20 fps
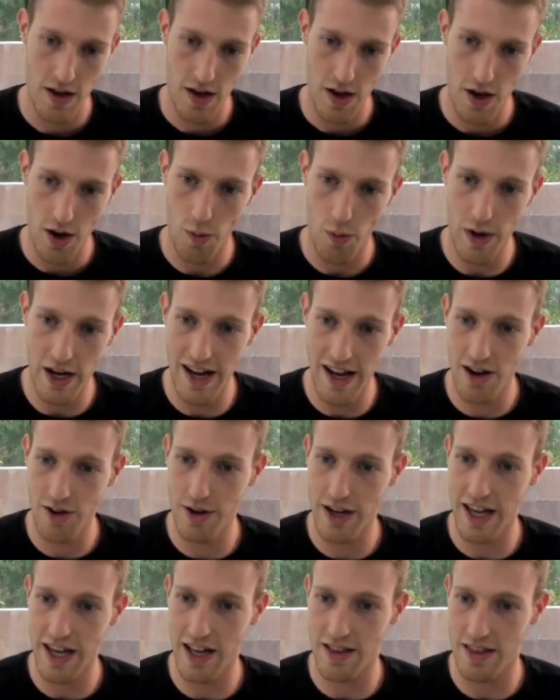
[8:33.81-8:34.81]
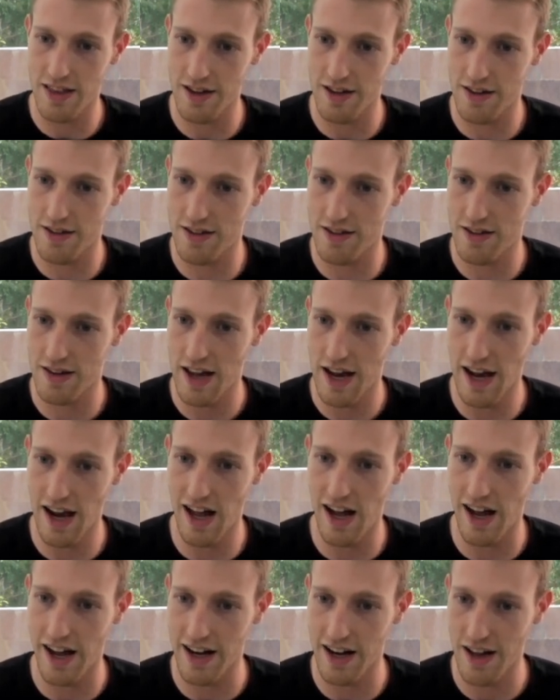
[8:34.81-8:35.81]
We now get this
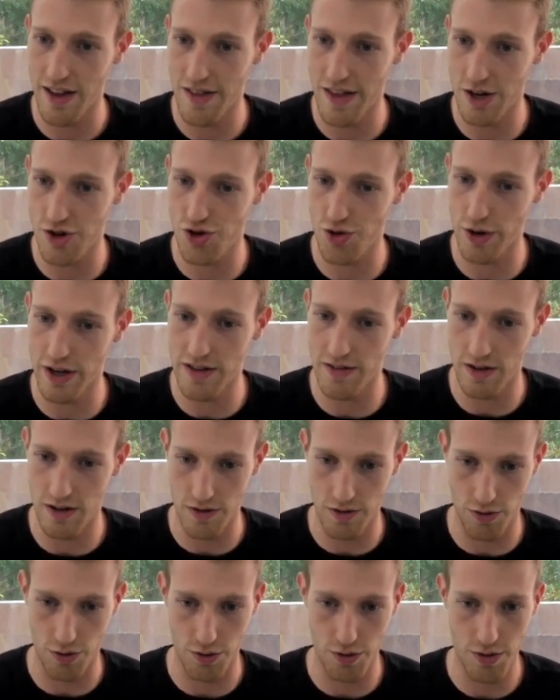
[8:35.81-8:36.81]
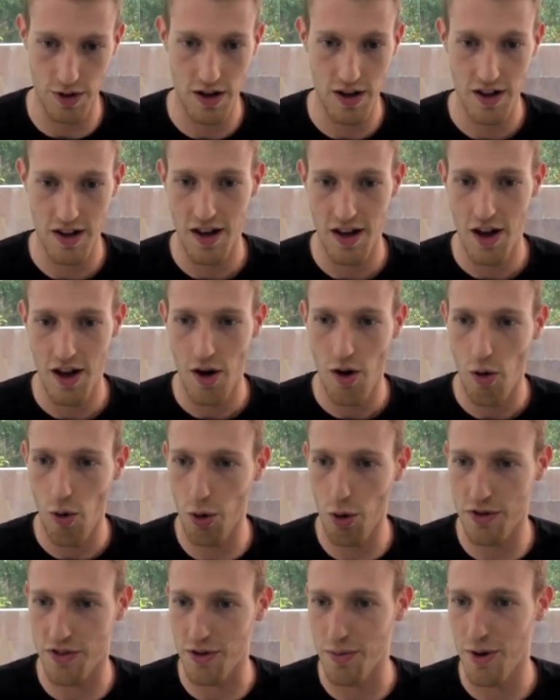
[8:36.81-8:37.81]
line that joins these two.
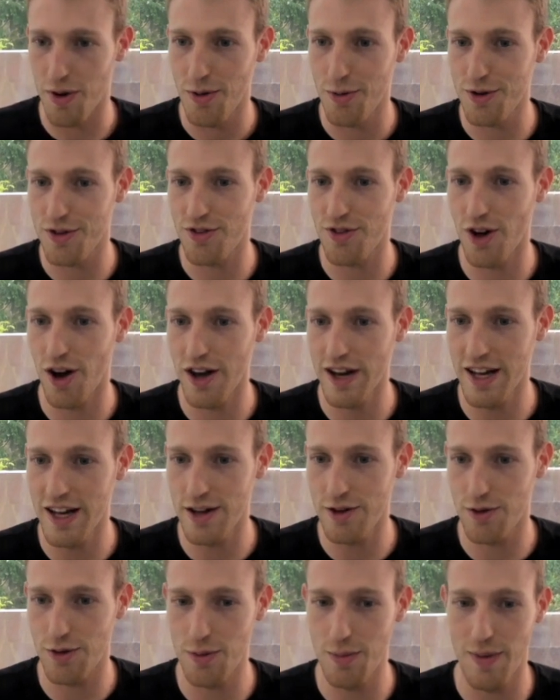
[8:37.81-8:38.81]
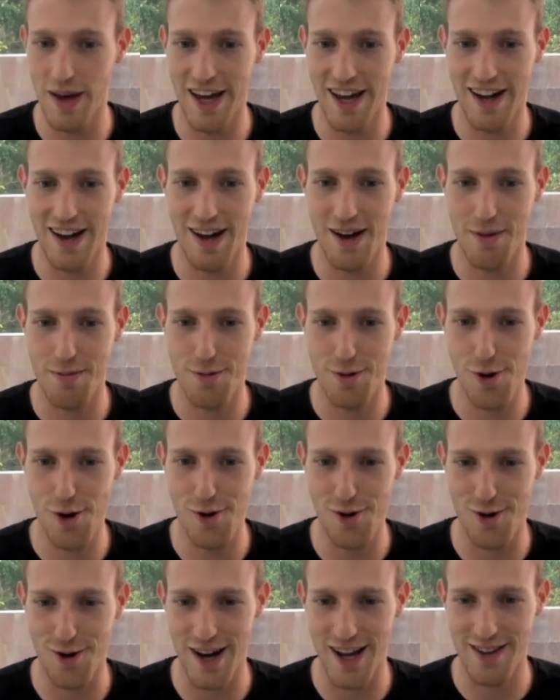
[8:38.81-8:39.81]
Awesome. We're starting to make
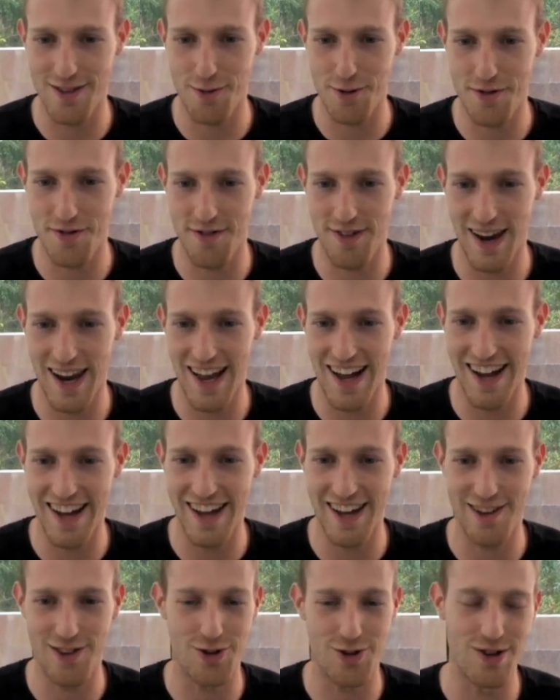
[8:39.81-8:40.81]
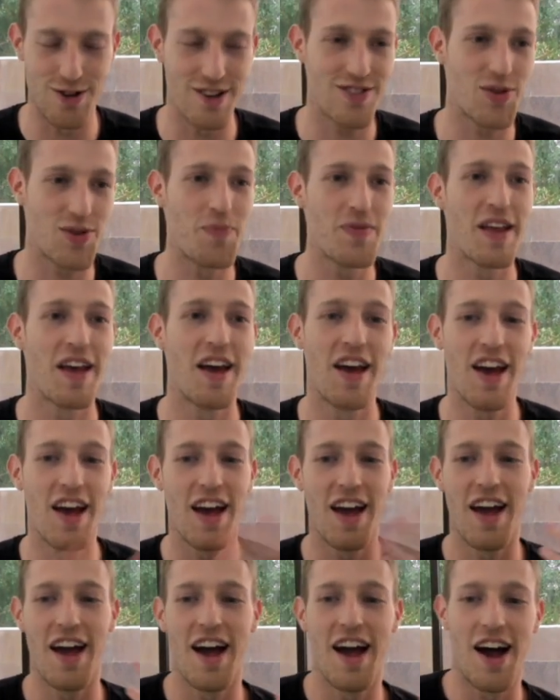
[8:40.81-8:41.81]
progress. We're flying through this.
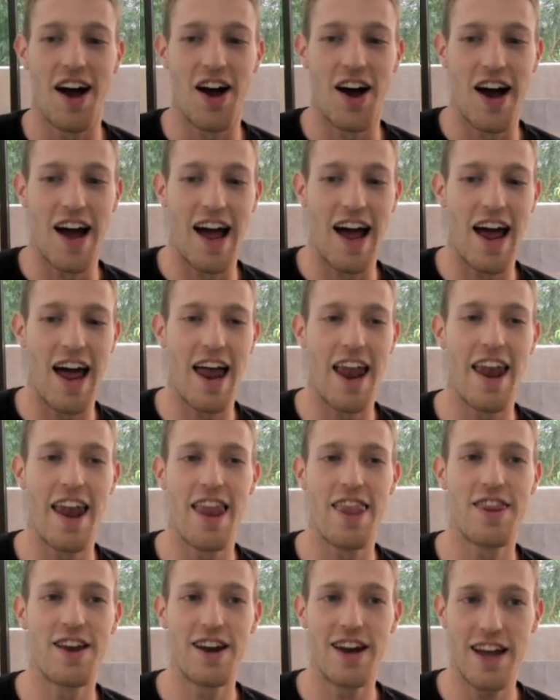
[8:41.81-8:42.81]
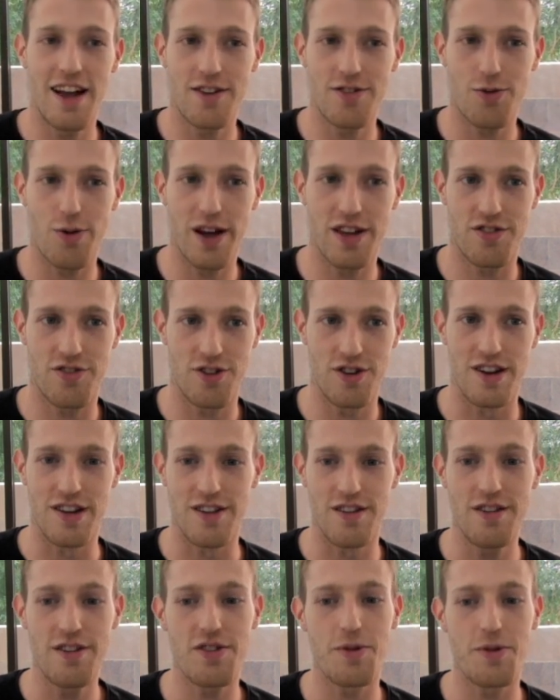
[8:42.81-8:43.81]
The next question
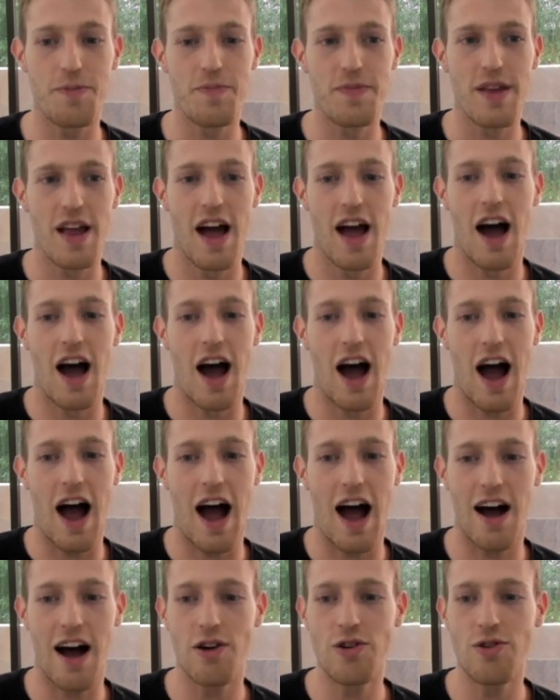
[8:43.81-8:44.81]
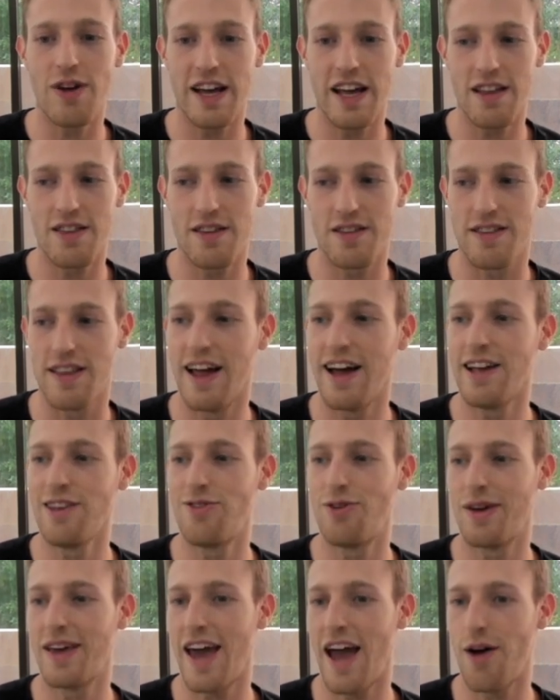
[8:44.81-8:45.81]
is, how do I get this line
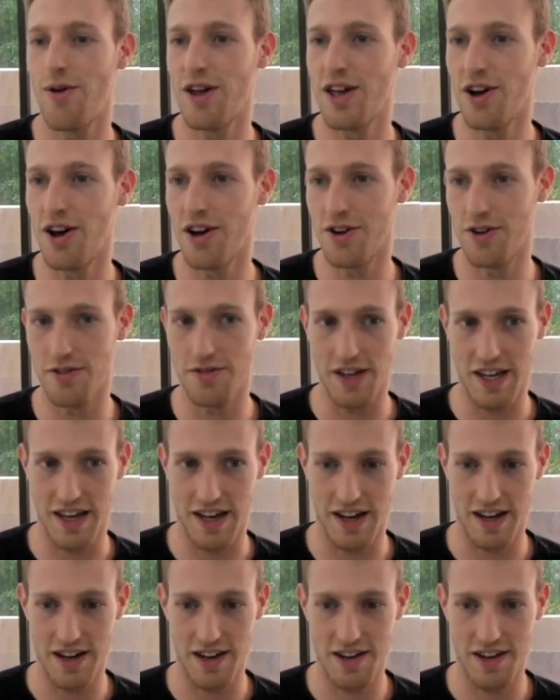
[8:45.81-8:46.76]
to carry on over here?